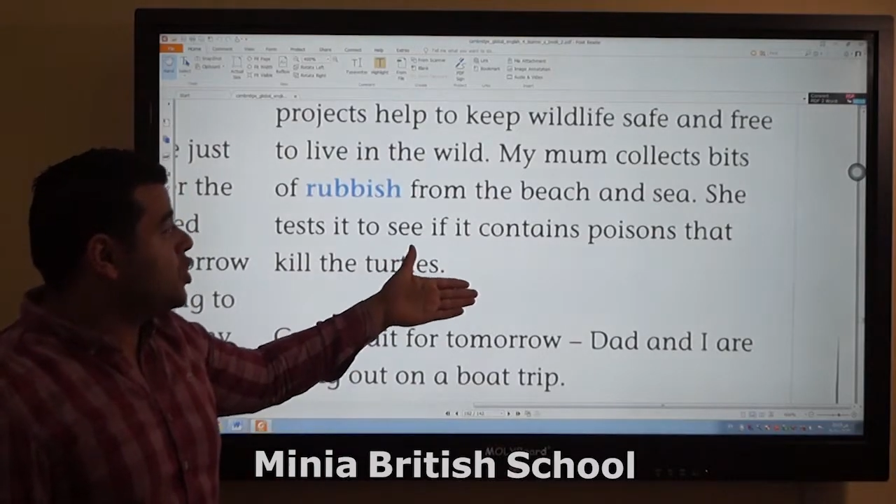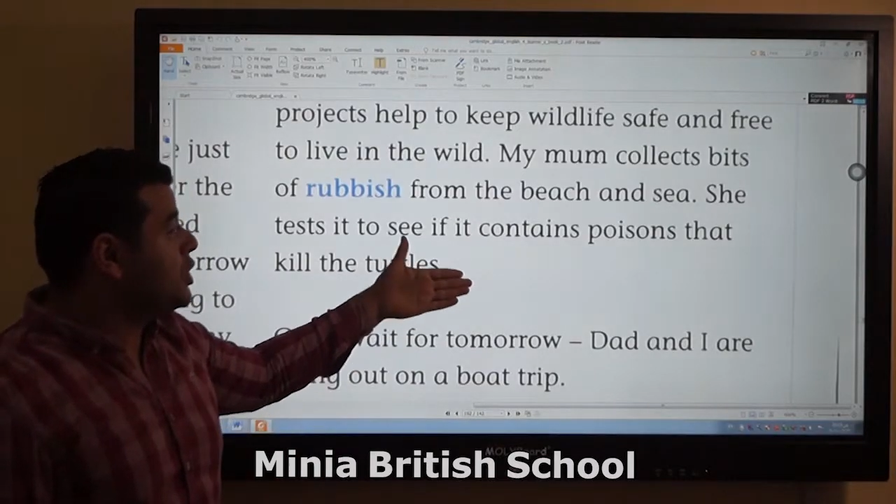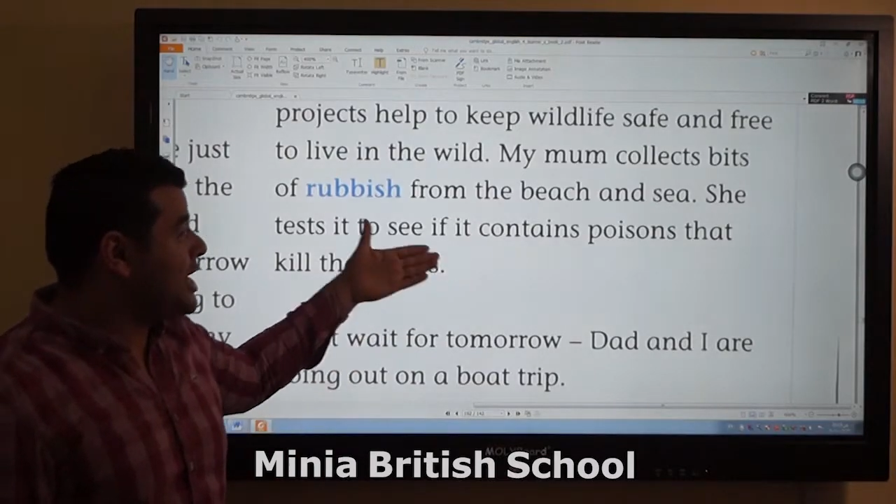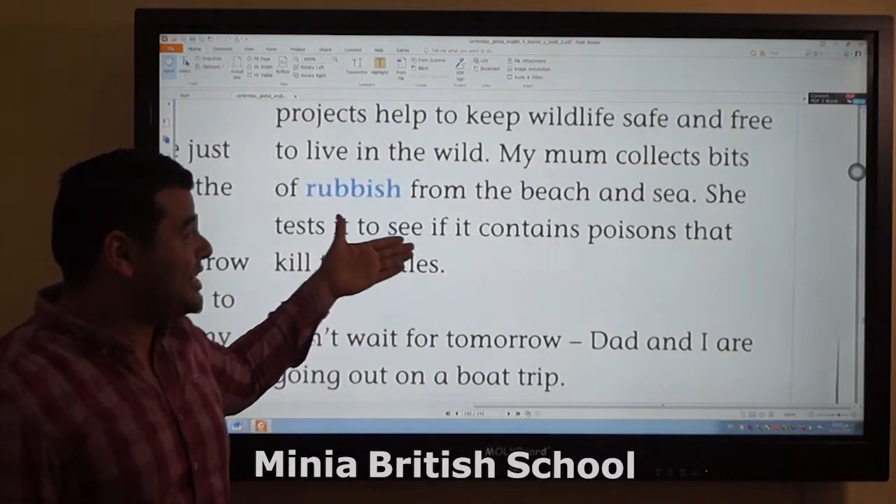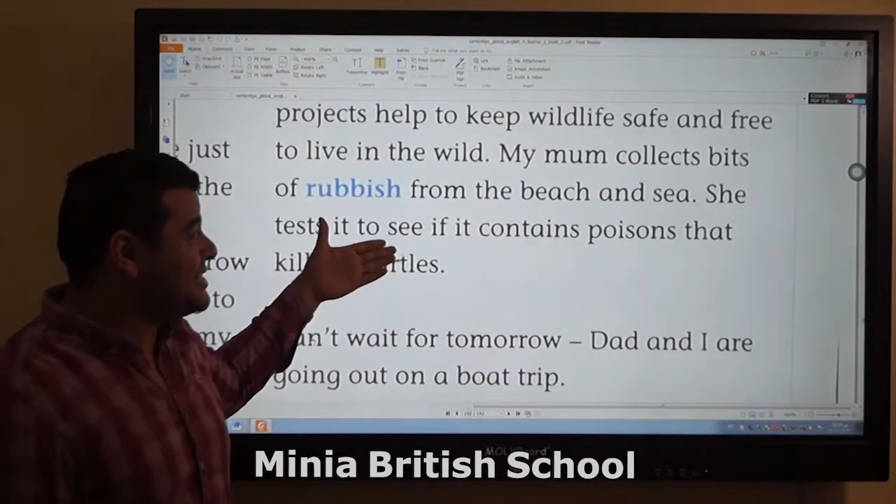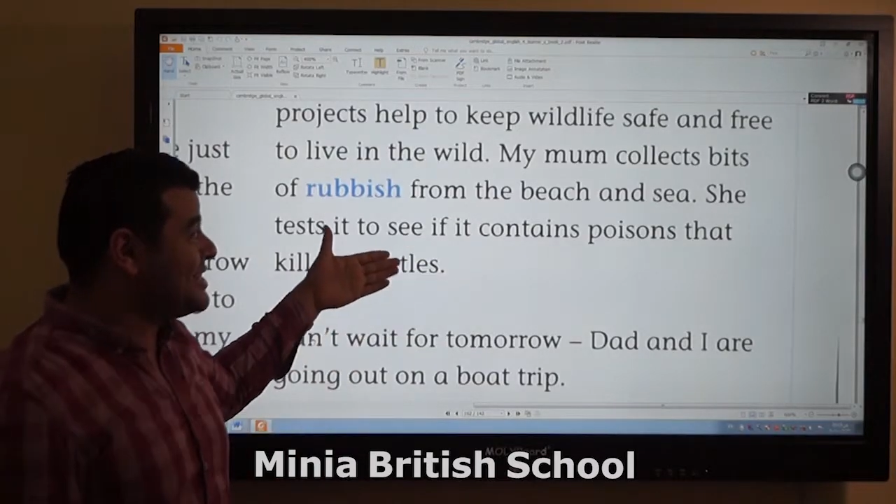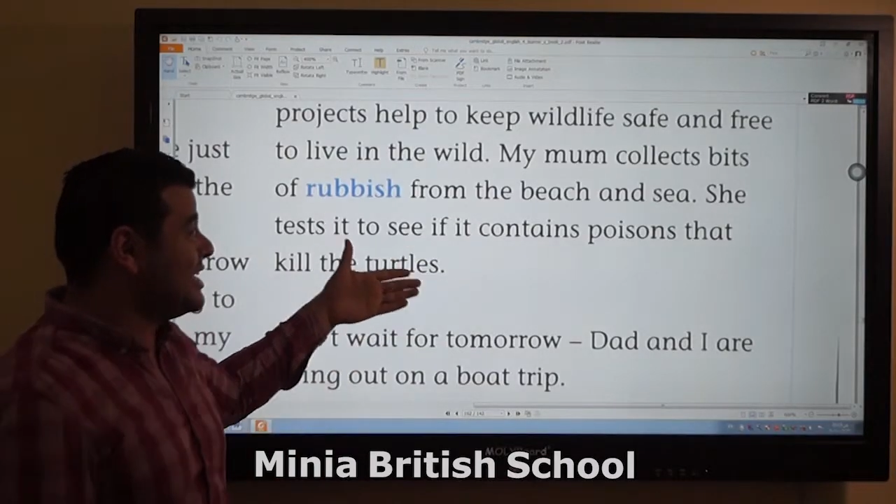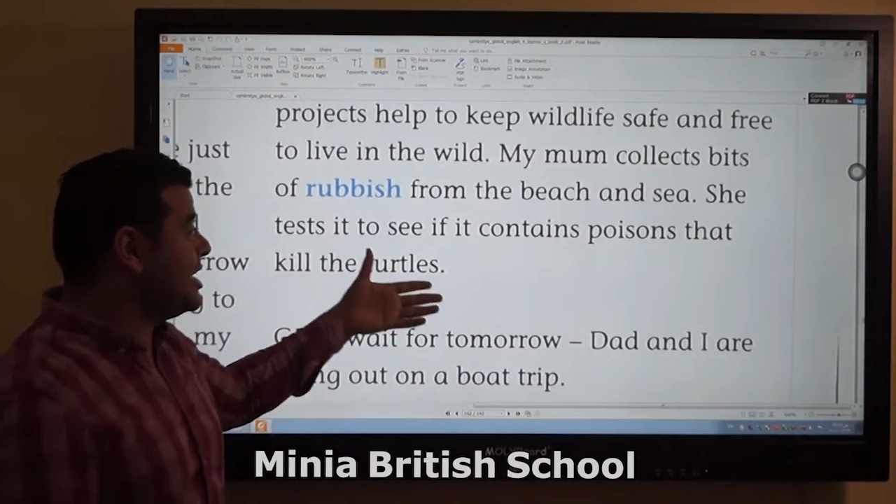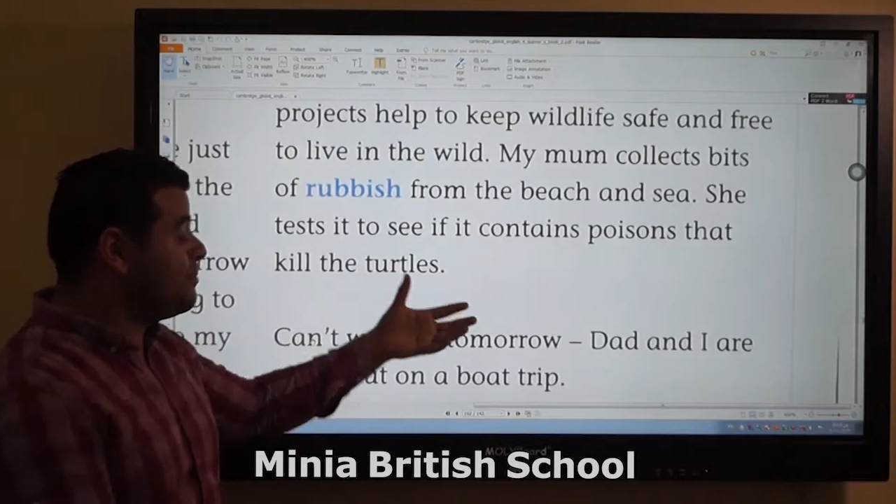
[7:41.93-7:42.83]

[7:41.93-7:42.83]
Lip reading: collecting